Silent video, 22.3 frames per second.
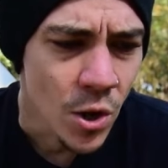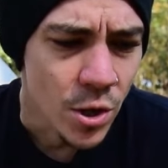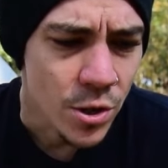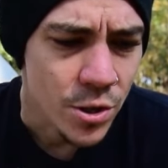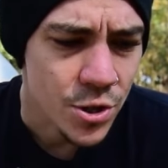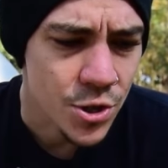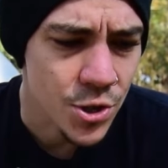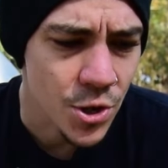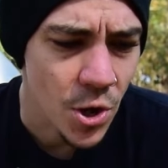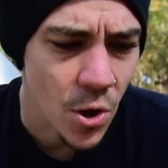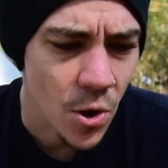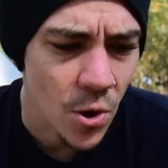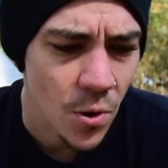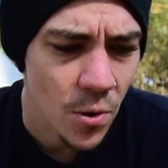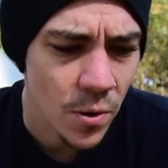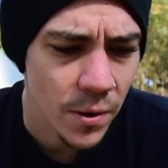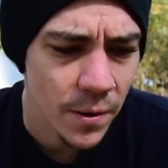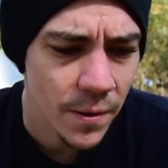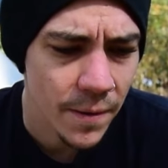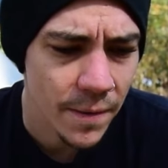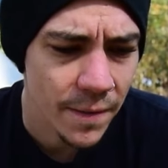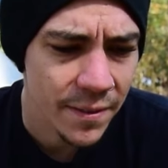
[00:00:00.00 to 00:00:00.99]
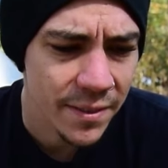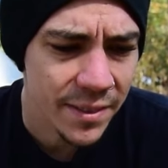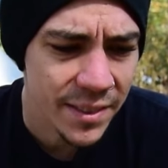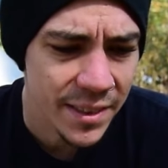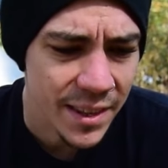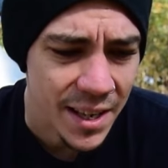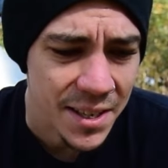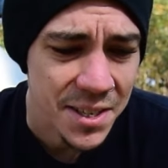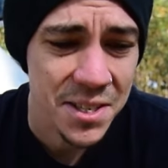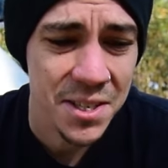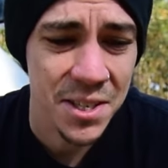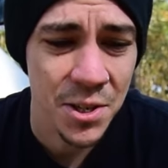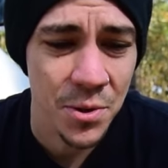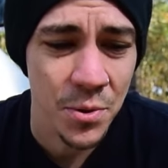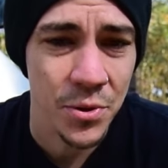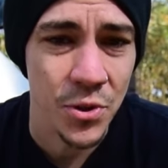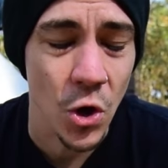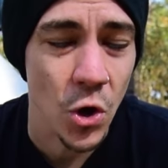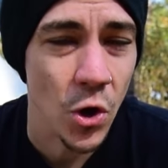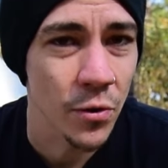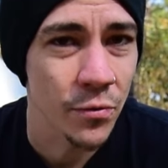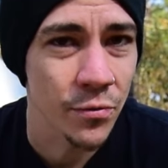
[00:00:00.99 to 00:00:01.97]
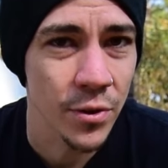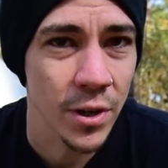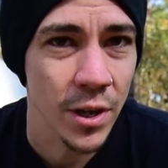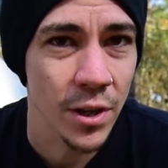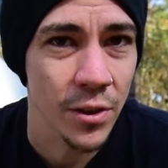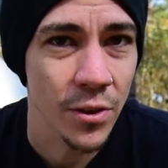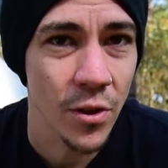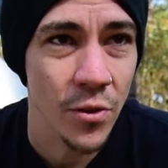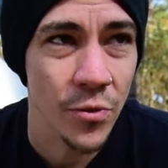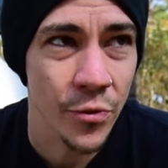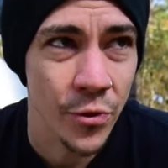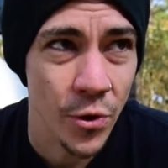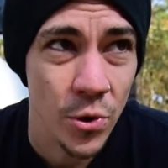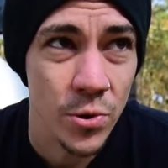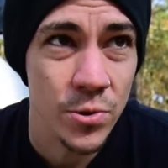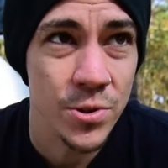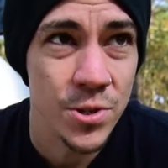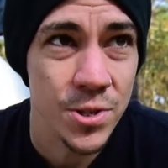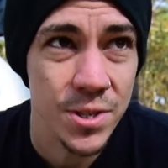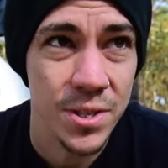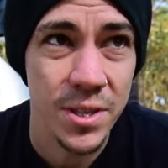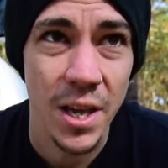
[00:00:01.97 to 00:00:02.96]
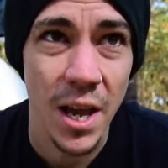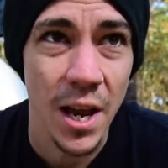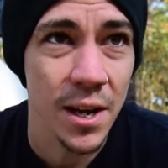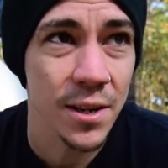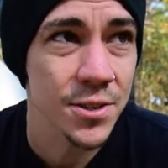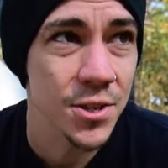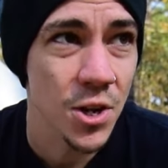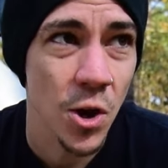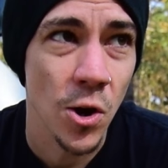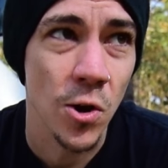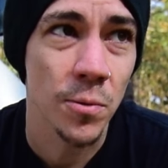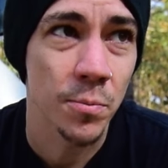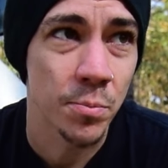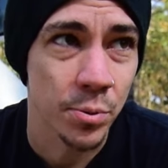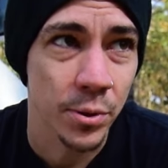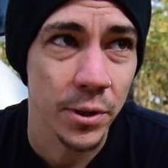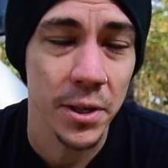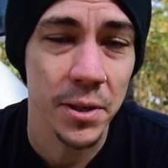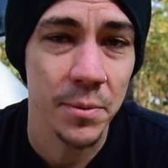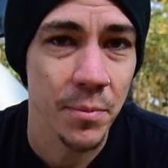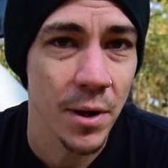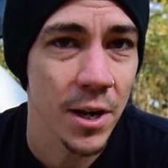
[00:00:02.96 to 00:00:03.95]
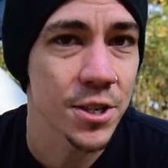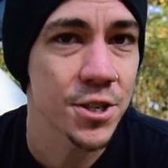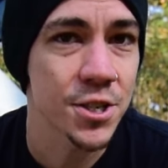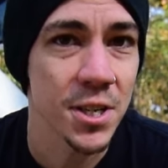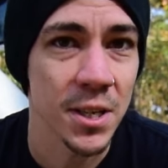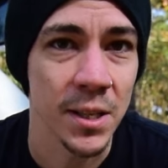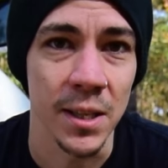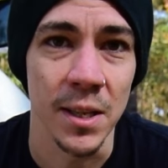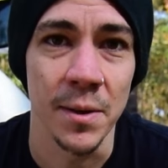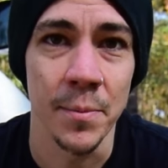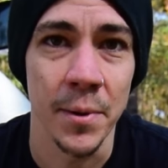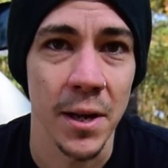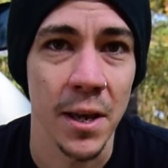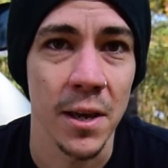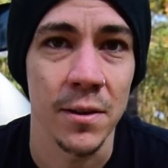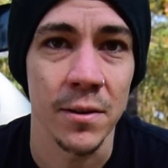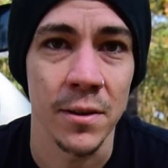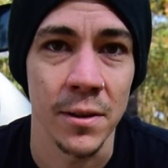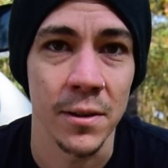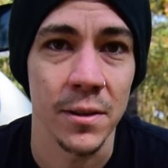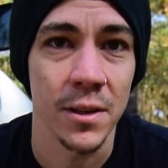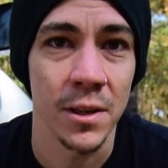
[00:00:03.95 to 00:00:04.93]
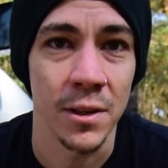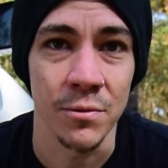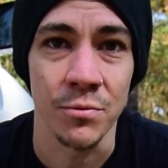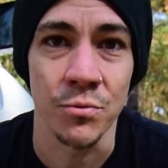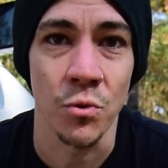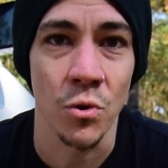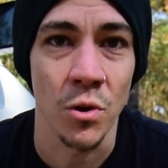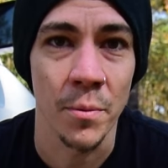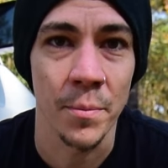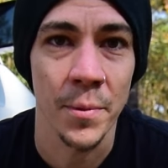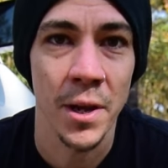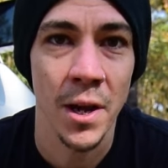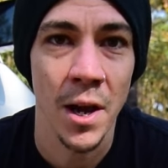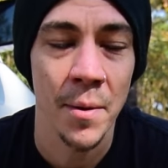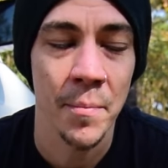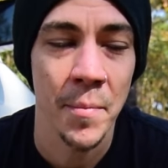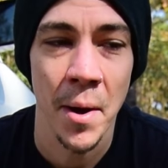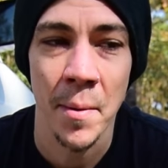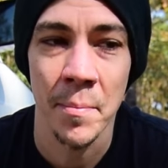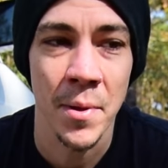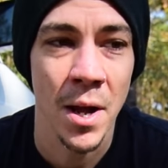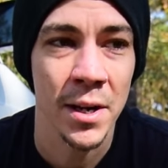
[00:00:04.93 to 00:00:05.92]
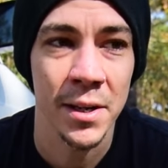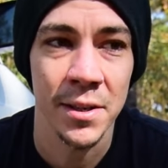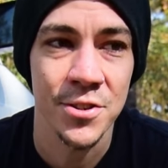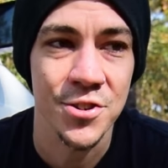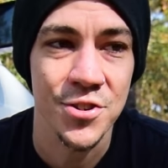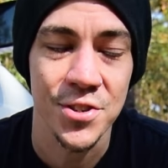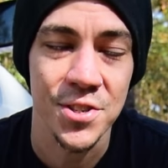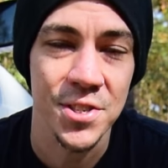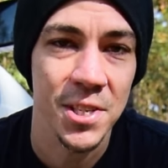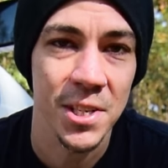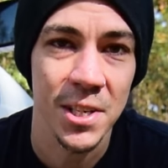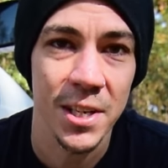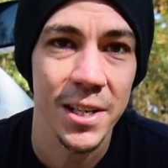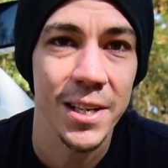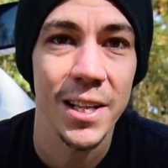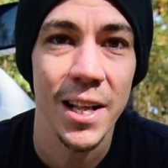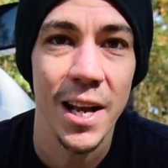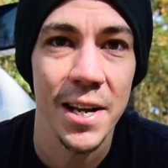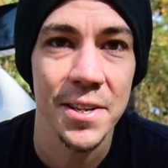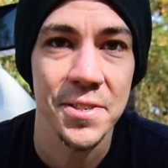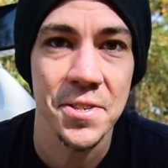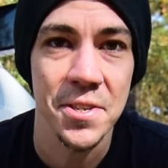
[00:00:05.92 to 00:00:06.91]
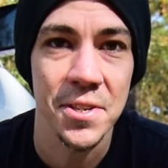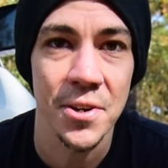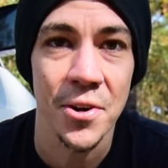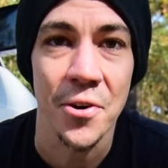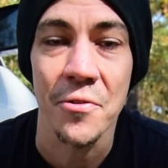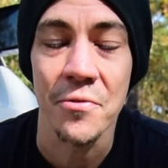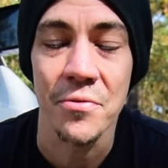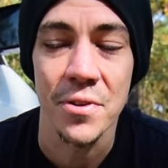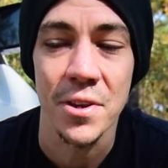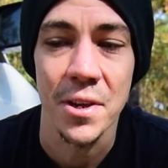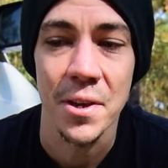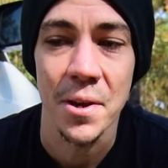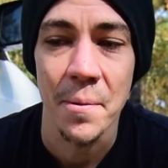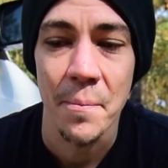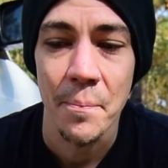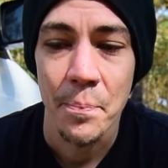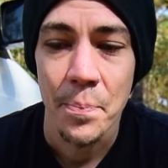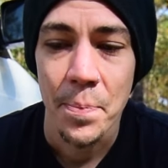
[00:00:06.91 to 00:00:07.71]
So that's the deal with the RV, and those things all pretty much eliminate it for me. I'm not interested in a Class C RV.